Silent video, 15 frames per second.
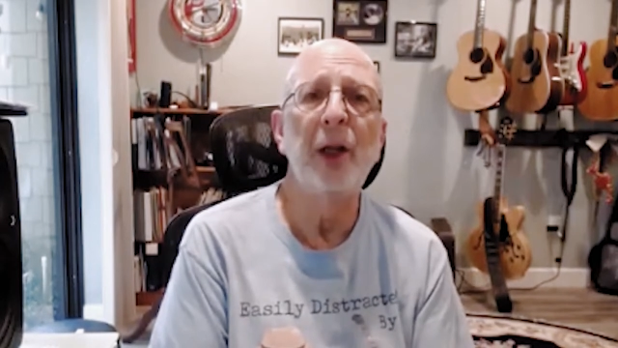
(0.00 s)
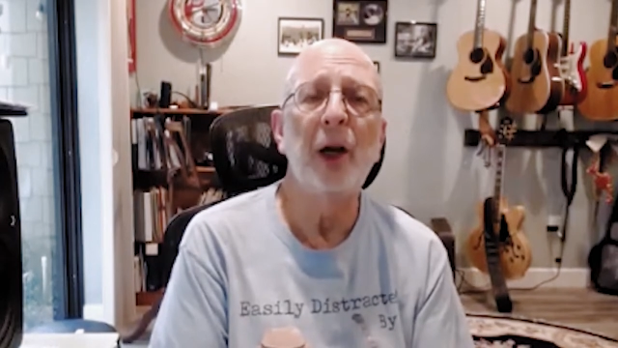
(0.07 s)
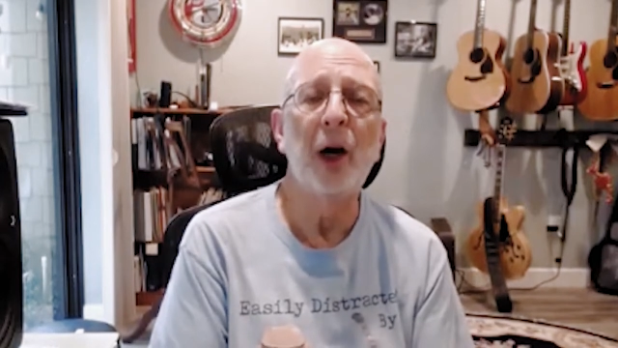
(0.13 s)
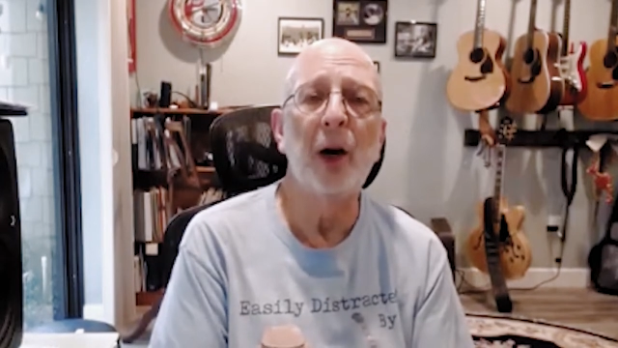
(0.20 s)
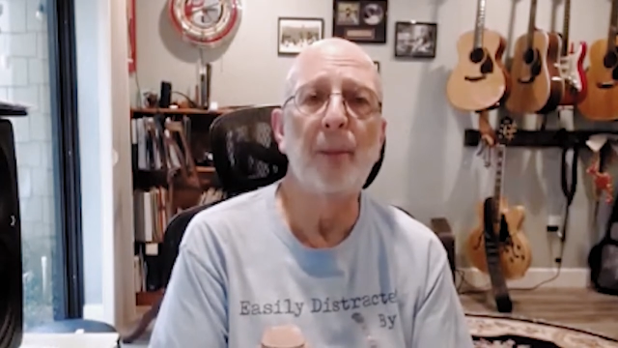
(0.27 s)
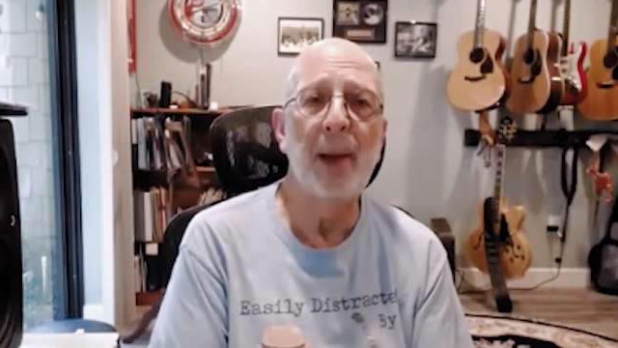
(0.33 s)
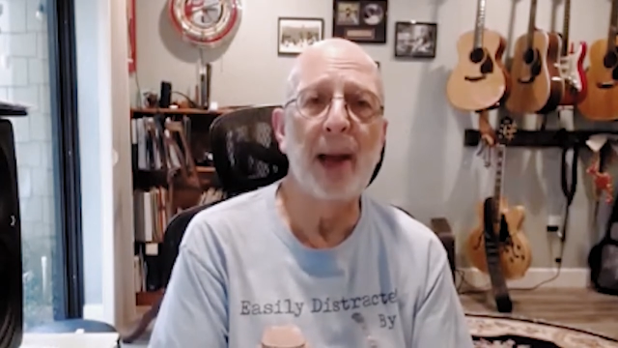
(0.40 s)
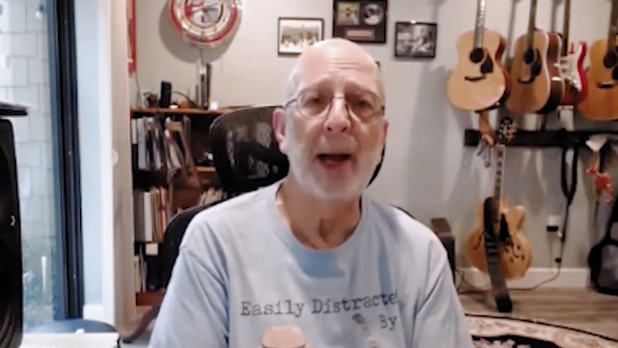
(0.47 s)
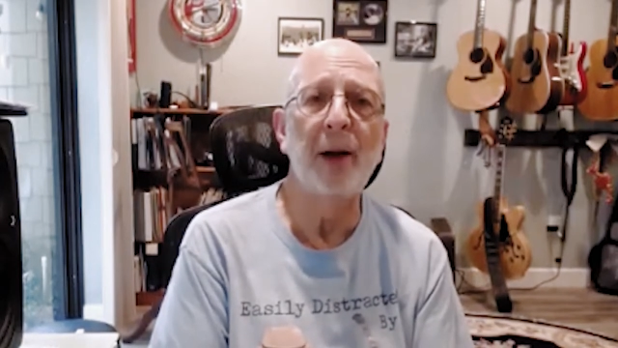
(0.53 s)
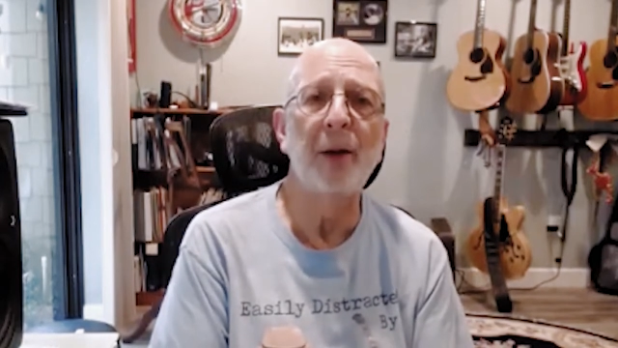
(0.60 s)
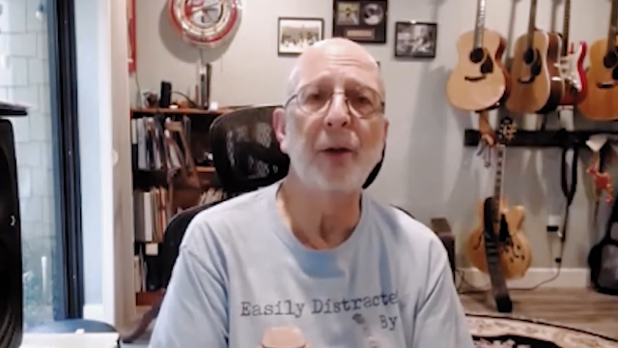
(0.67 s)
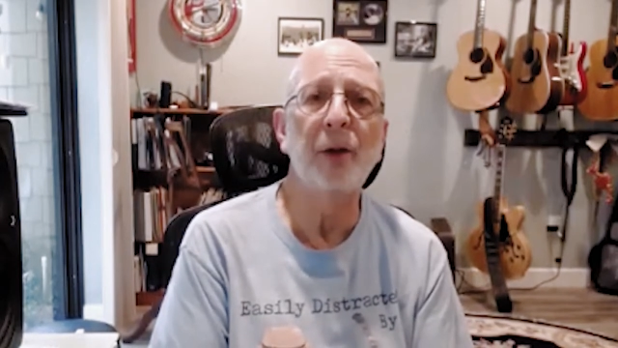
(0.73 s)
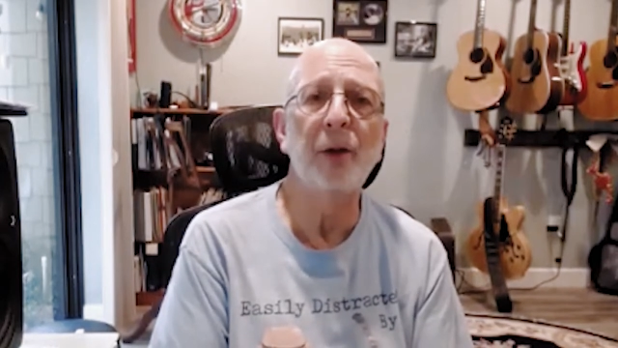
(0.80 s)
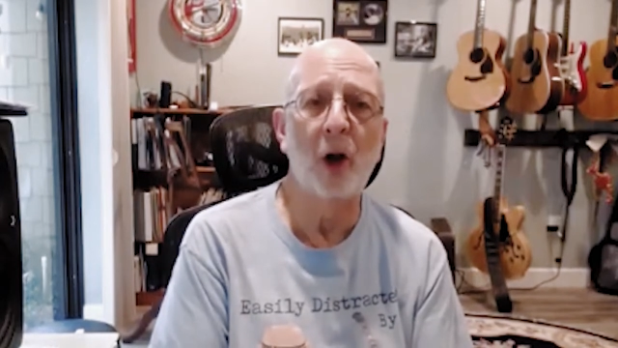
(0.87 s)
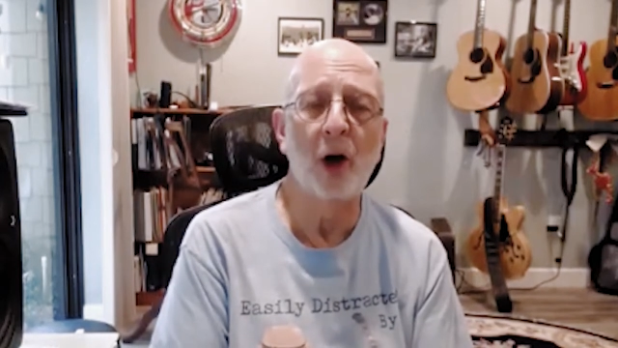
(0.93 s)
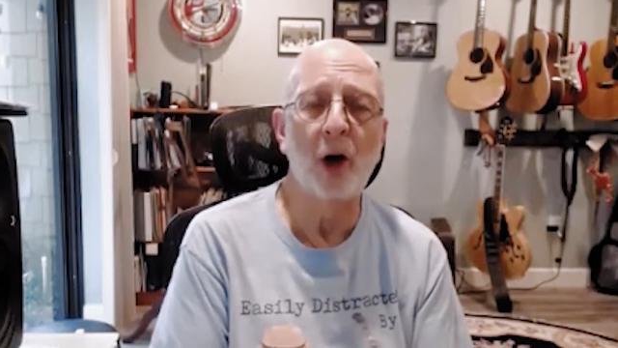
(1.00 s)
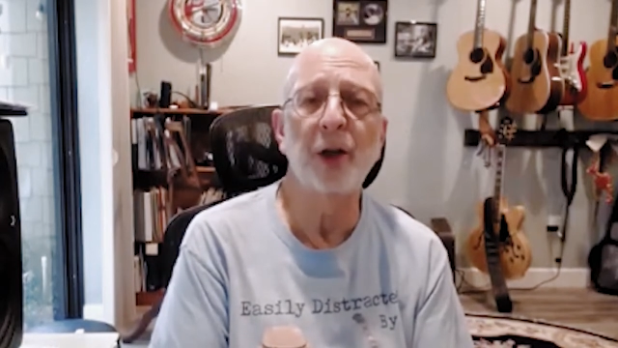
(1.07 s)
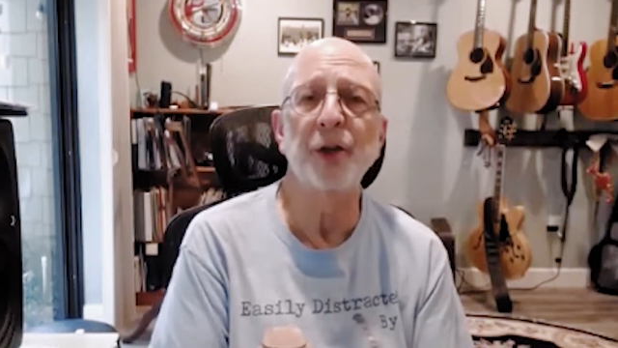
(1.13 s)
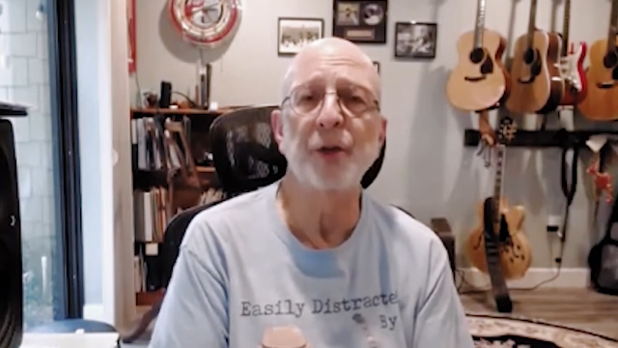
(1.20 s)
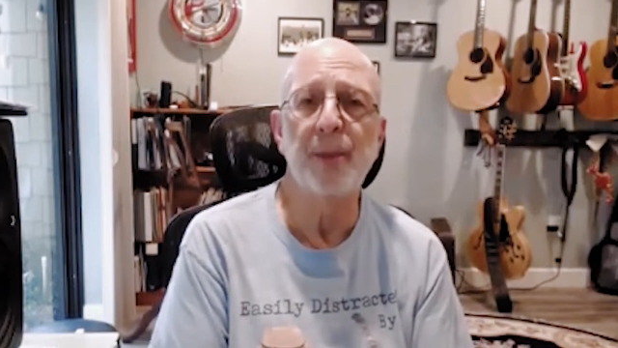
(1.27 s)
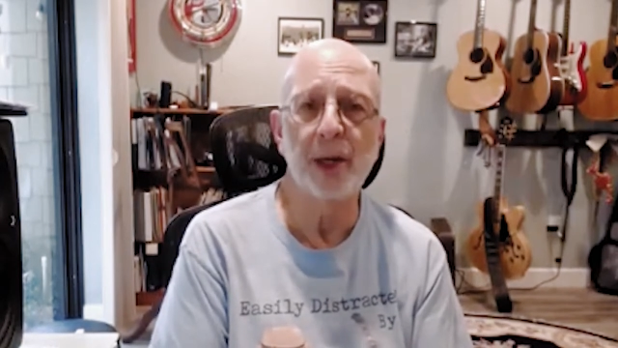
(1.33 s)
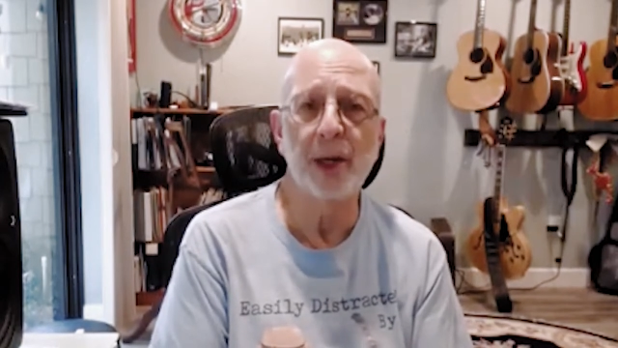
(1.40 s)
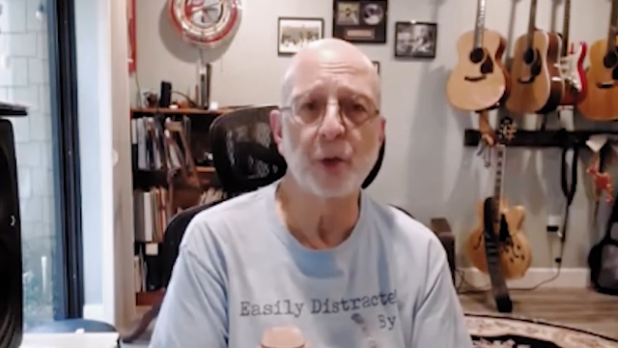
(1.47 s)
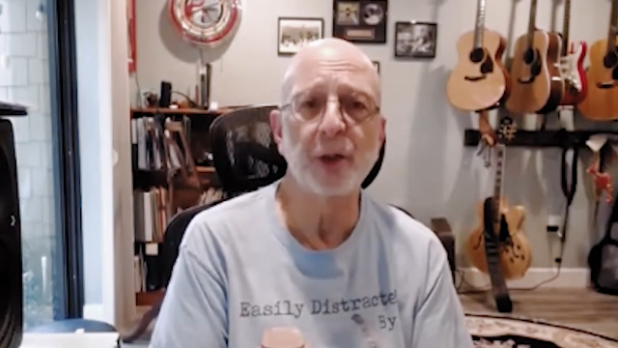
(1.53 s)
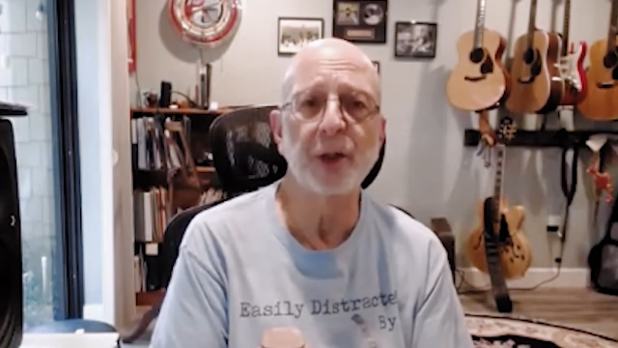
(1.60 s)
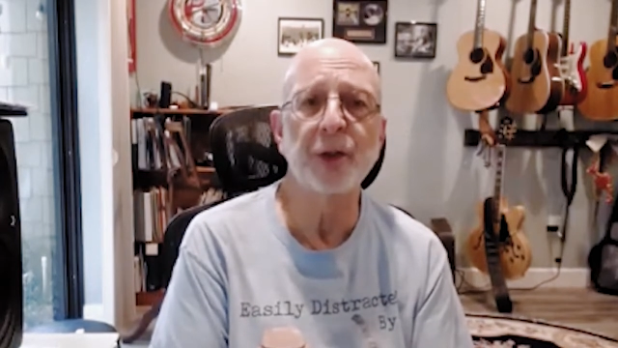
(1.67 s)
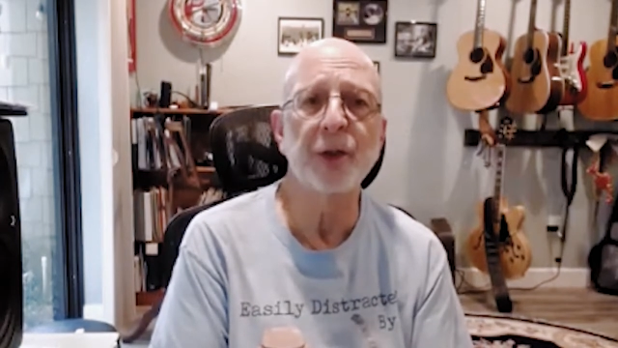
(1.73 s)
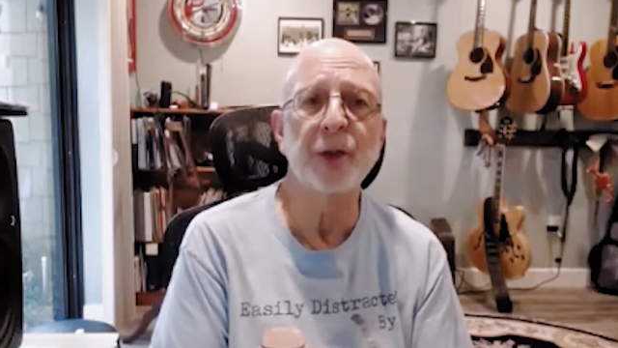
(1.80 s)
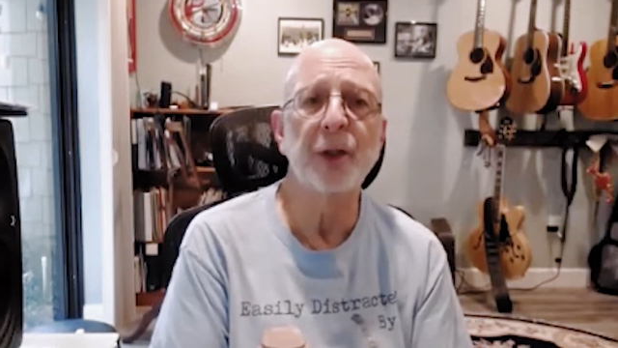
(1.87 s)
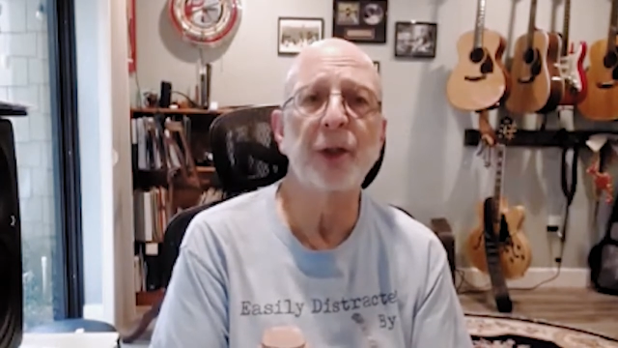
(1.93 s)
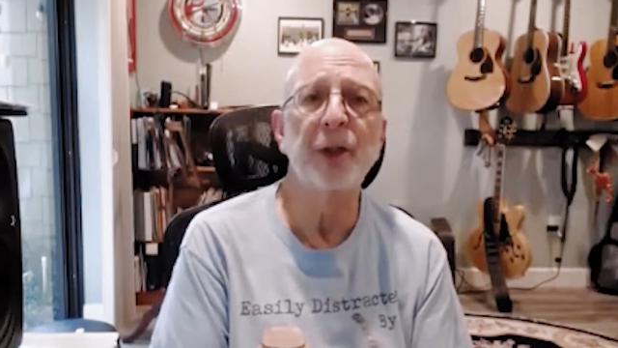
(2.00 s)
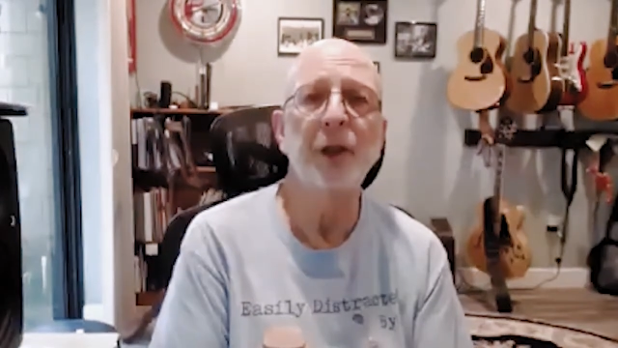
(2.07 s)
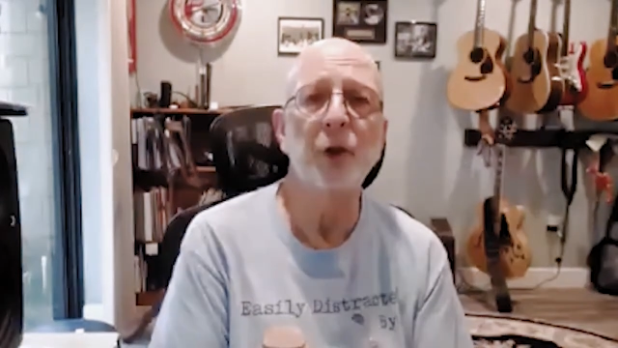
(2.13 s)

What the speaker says: about logs, metrics,